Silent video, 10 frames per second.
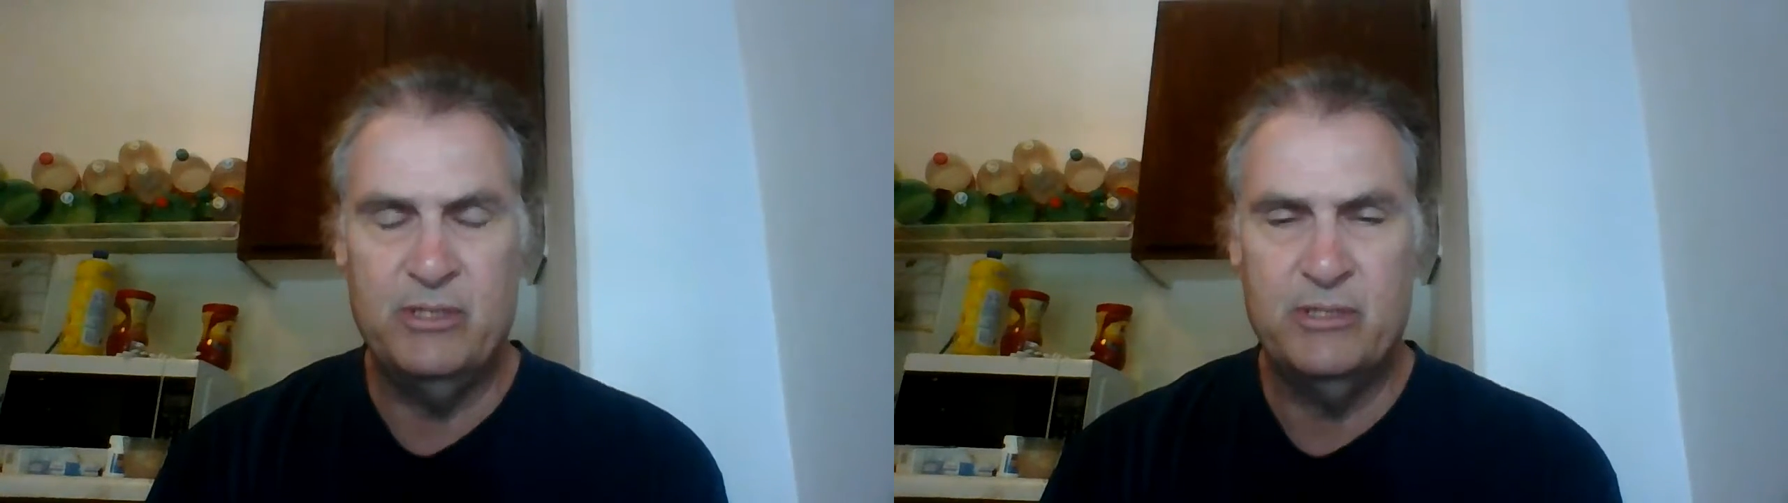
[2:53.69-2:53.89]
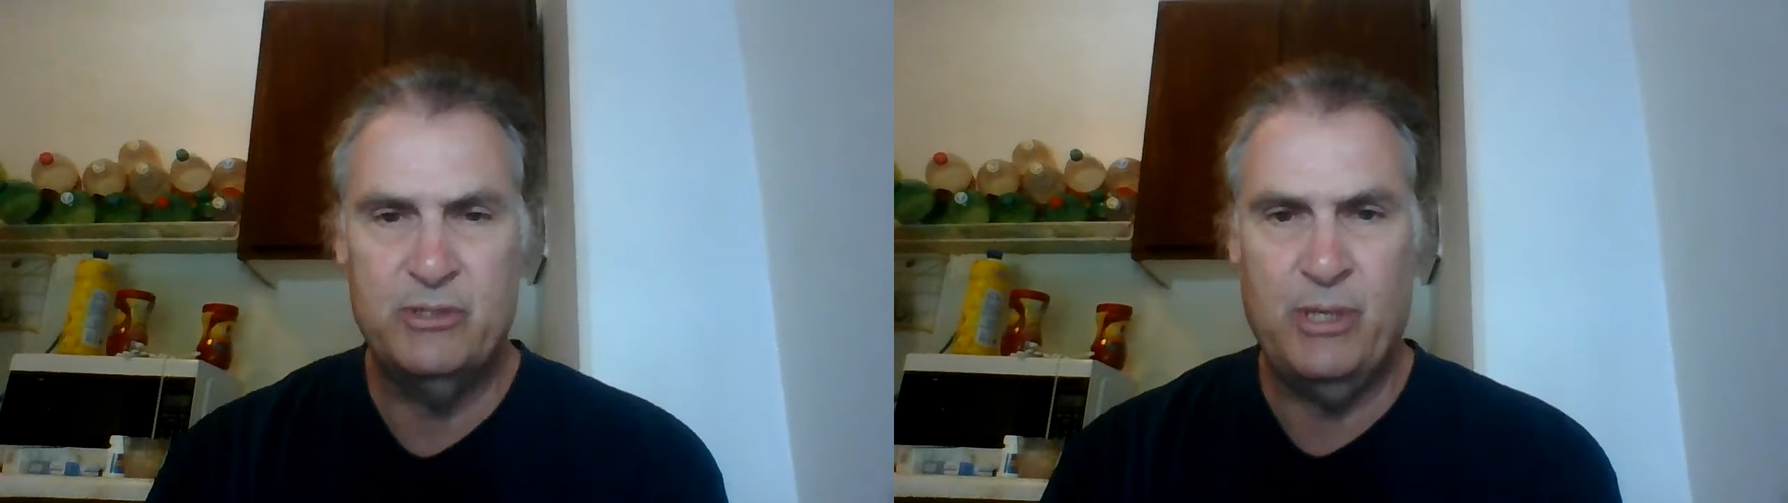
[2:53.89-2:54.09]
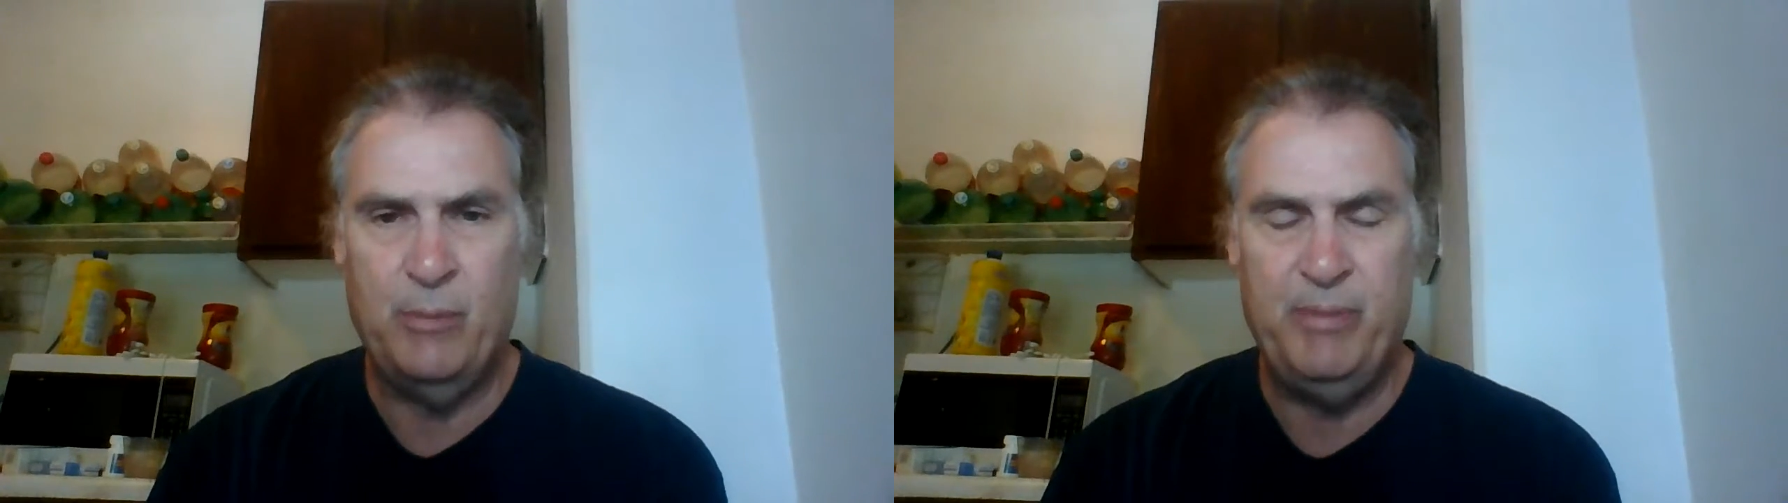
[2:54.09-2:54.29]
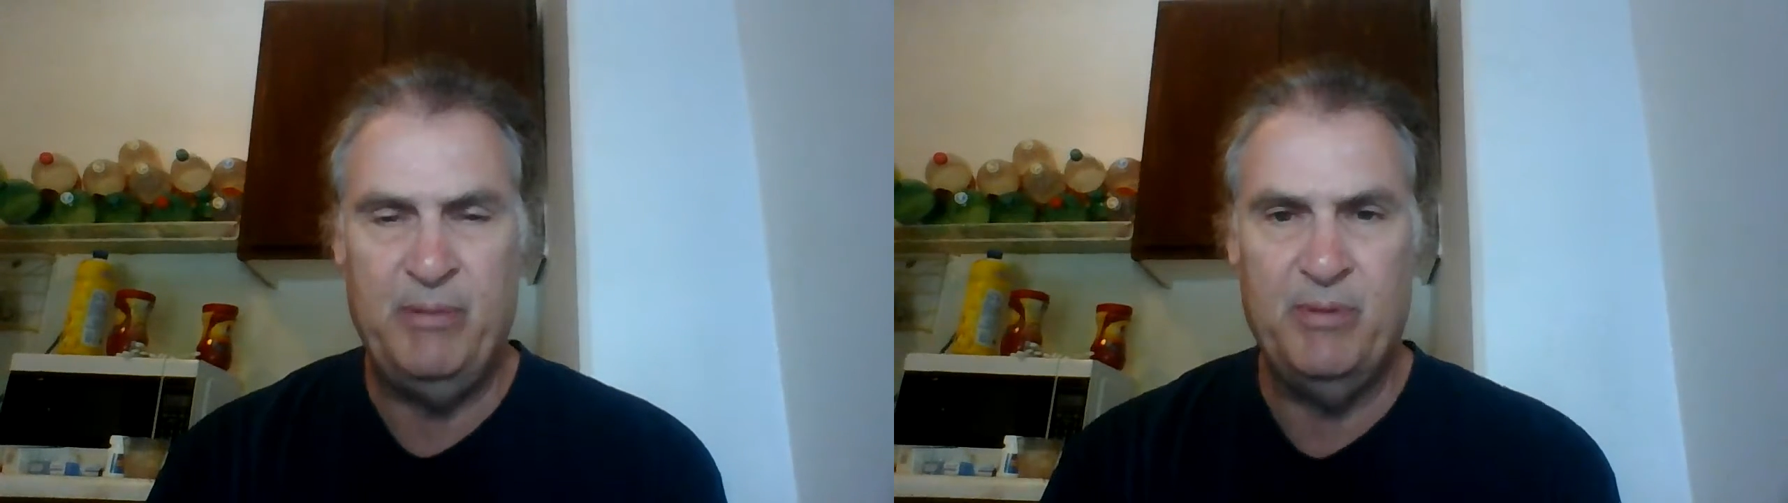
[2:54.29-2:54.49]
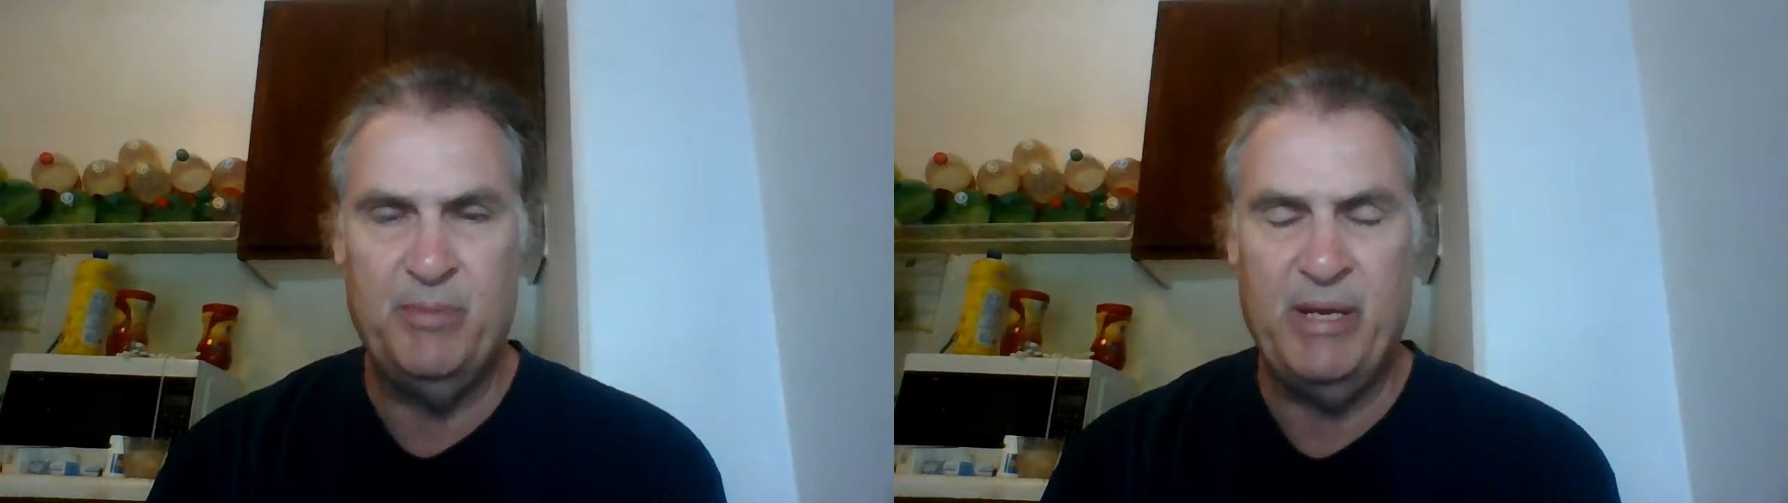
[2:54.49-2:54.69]
to help
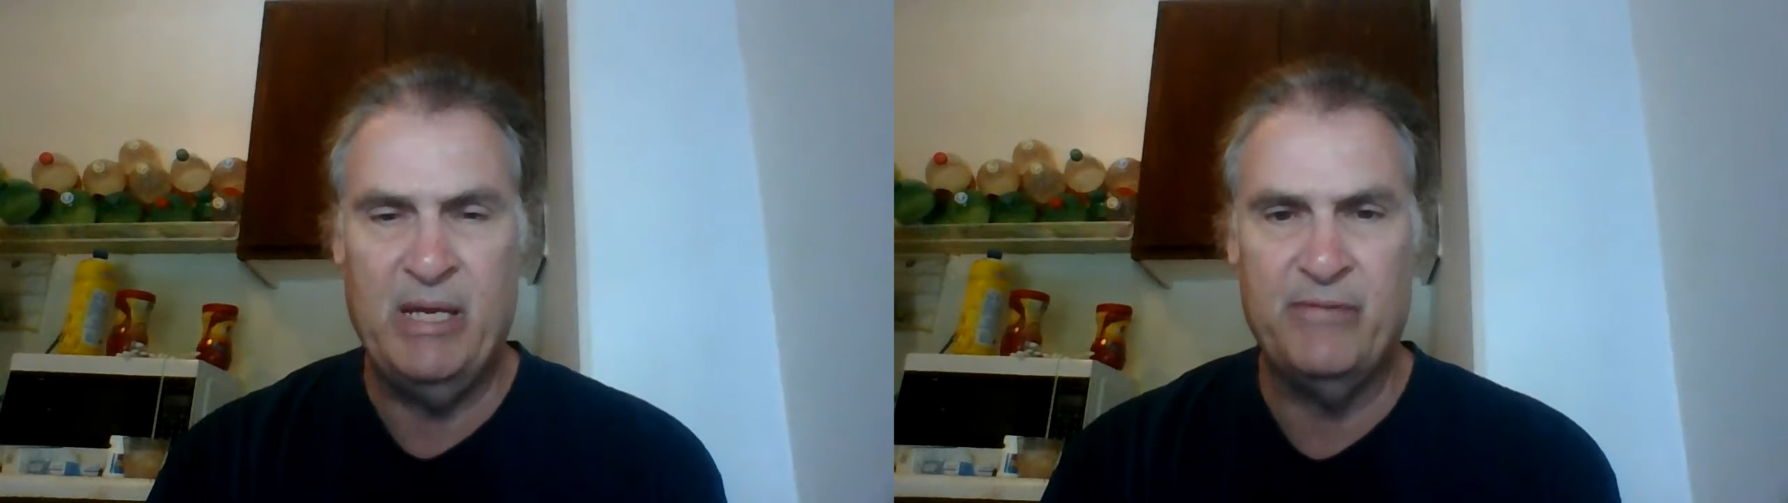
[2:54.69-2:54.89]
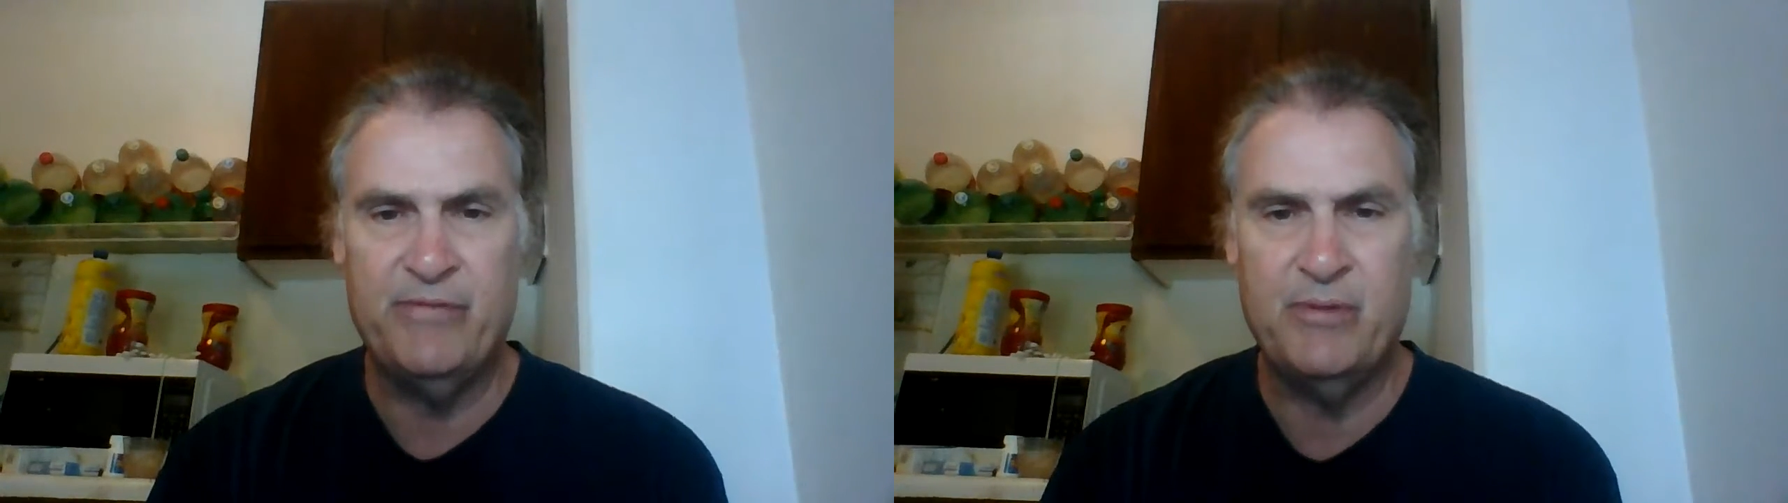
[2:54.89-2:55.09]
people pay off